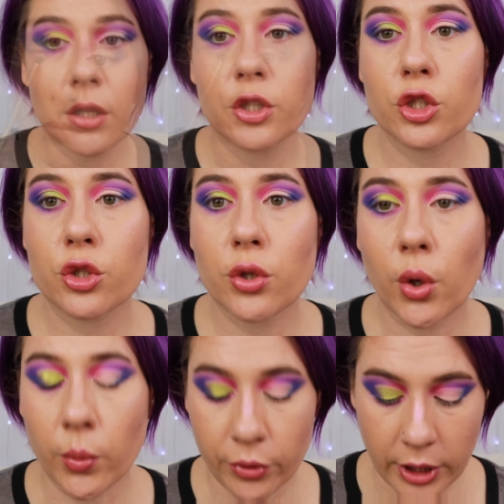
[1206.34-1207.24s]

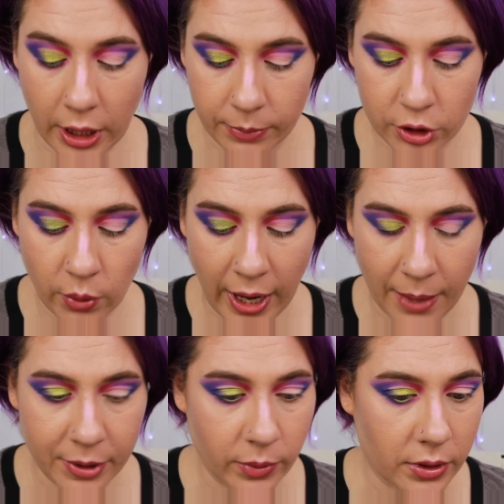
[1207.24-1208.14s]
So pretty. I'm so
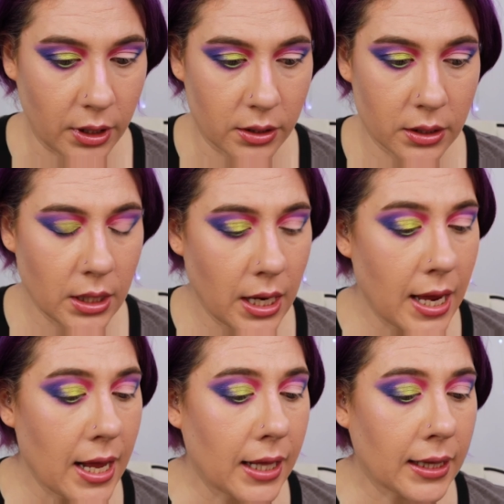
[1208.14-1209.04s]
happy with these.
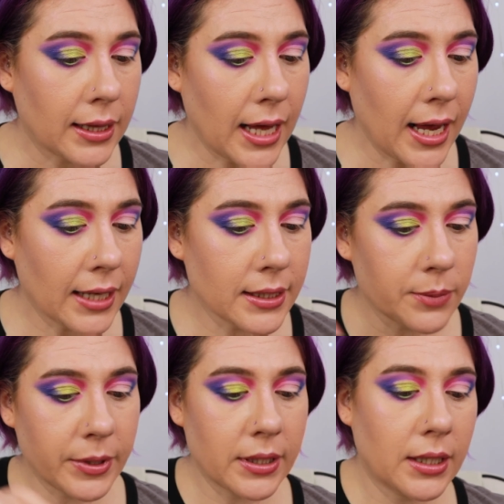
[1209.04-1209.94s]

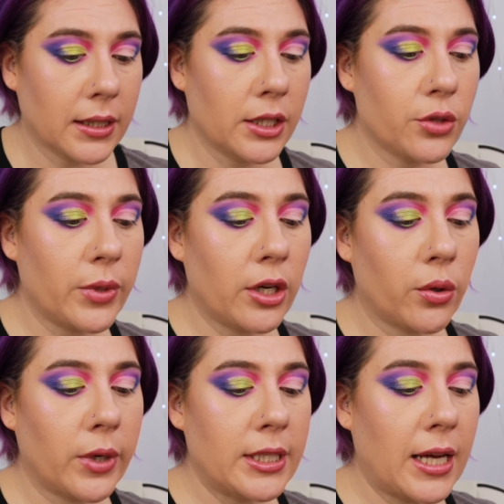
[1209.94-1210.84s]
Last but not least, we are
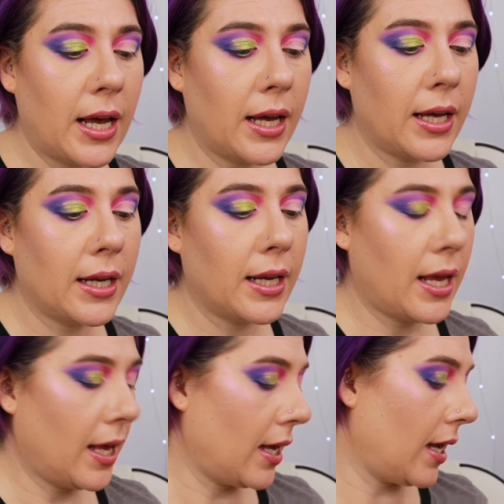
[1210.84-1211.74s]
going to add
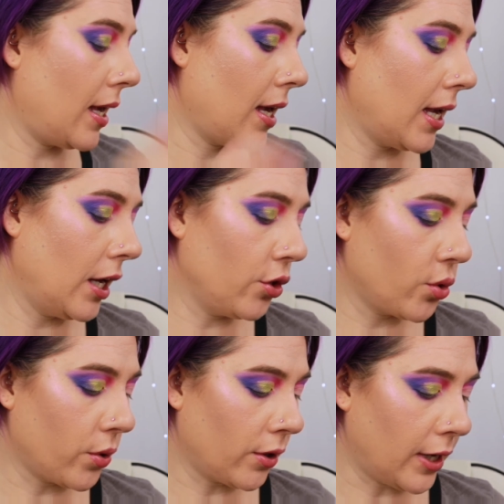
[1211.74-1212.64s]
a inner
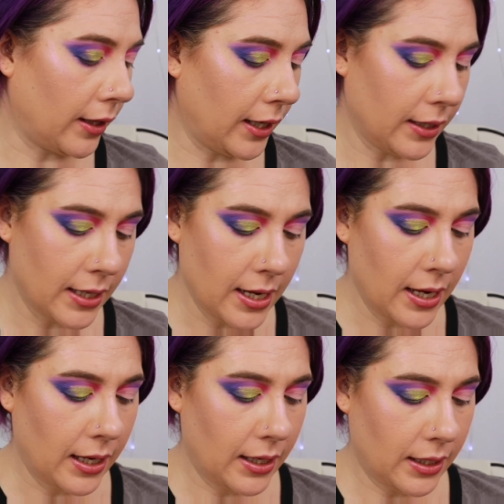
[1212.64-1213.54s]
corner highlight,
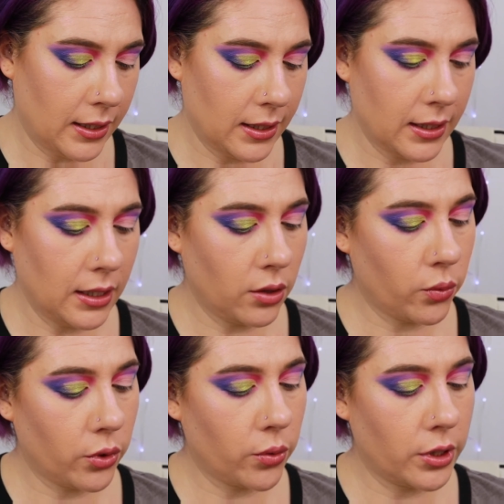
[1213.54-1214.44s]
and I
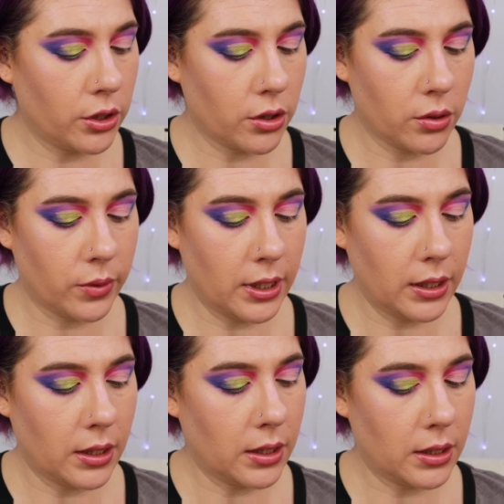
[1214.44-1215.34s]
think we're going to go
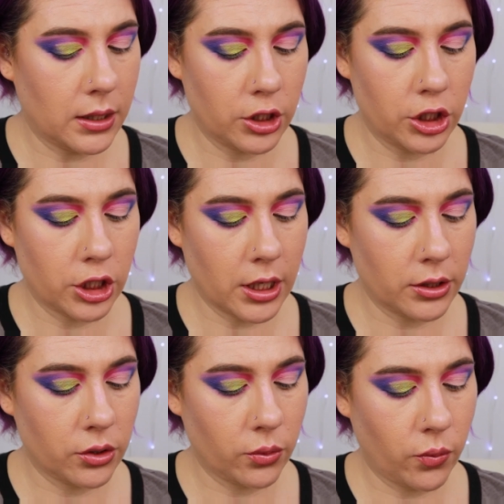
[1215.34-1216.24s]
in
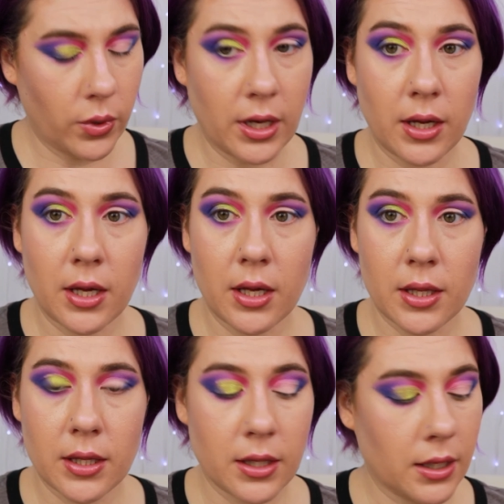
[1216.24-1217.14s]
just
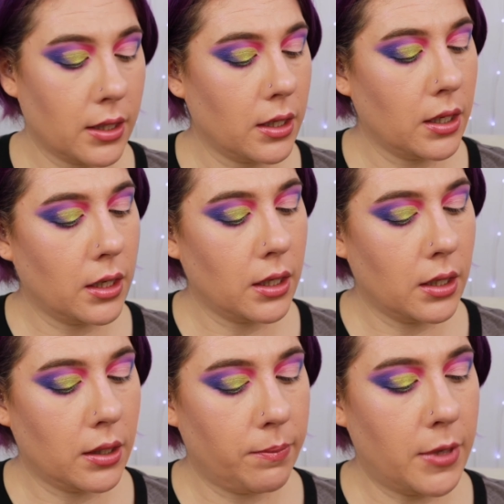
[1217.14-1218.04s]
with
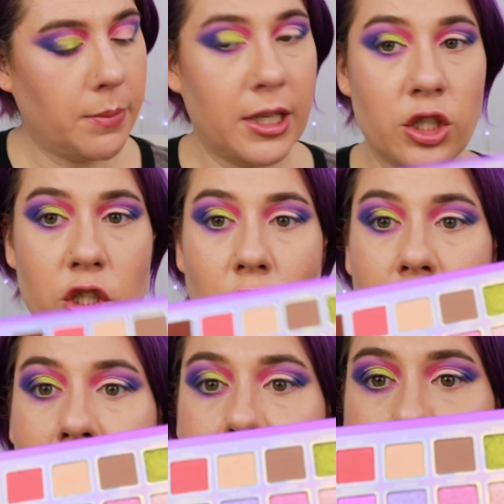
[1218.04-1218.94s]
maybe
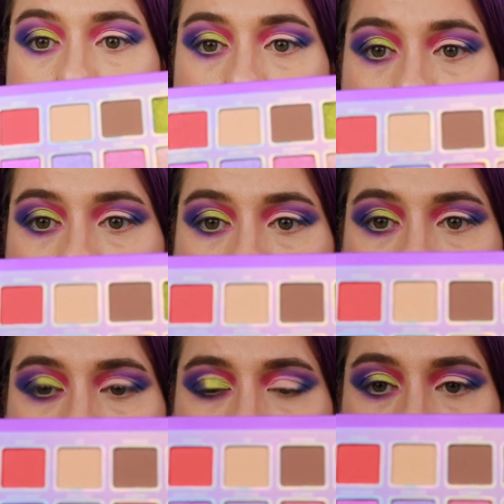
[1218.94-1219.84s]
Starlight Sonata,
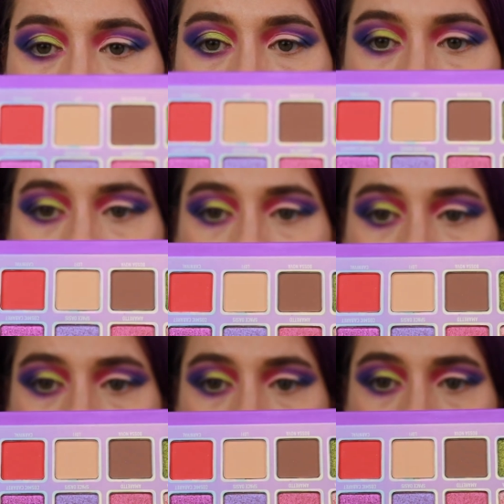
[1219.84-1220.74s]
which is this one
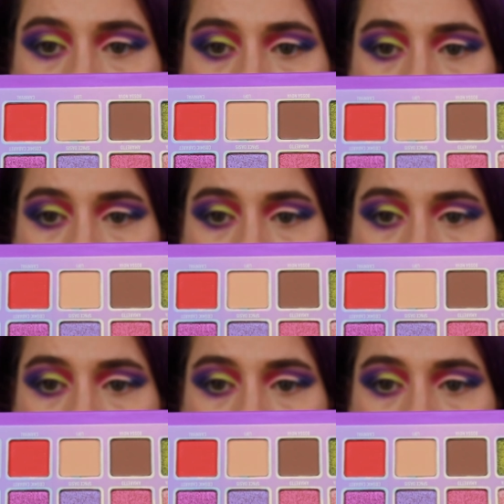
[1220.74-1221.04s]
here.